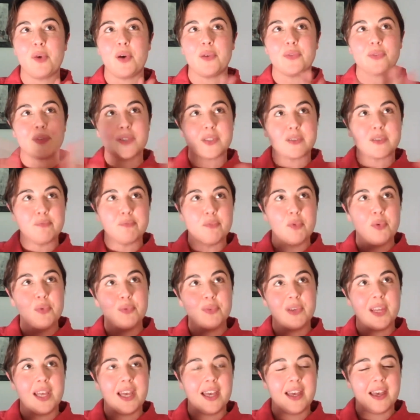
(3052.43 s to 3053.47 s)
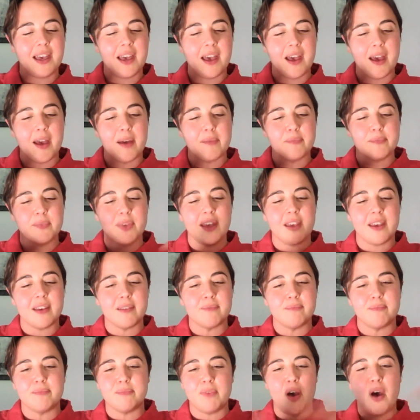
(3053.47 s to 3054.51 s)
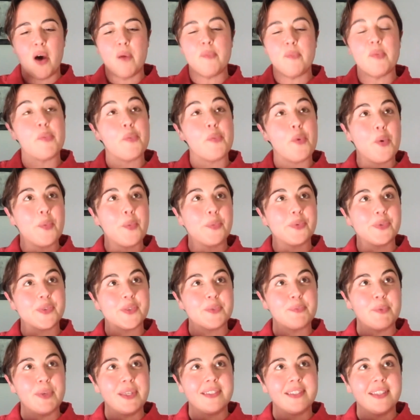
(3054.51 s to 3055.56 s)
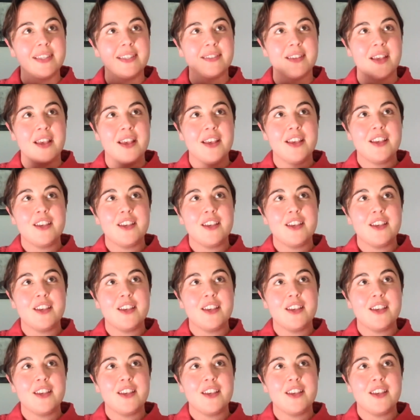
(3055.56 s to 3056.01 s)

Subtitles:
but on smaller harbour porpoise species.